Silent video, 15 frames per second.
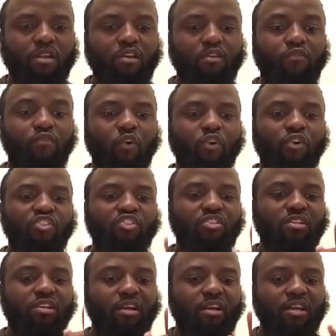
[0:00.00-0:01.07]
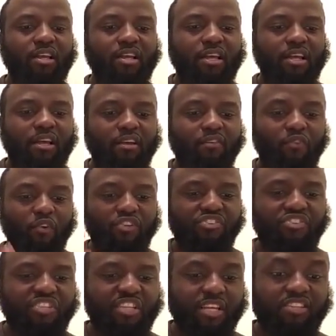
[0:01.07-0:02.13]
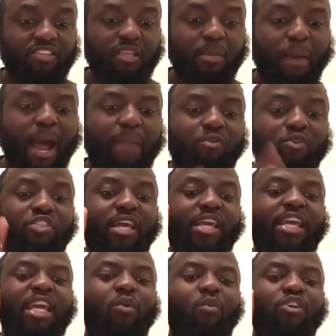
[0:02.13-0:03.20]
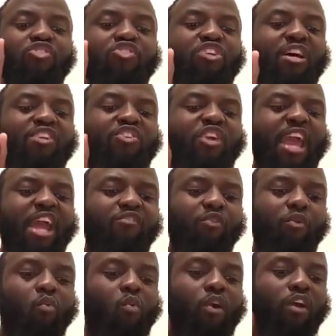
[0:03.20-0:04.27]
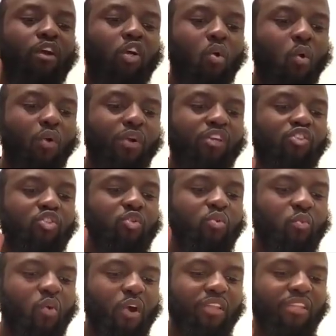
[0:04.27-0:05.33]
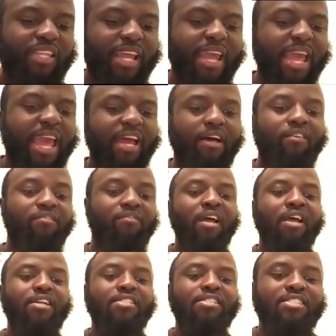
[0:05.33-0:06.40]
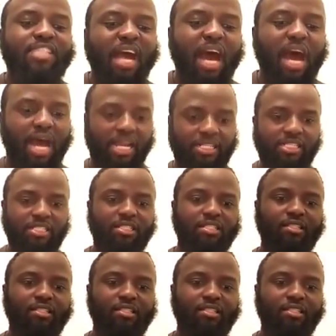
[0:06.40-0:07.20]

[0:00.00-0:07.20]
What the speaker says: verse 6. The Bible says, He would judge everyone according to what they have done.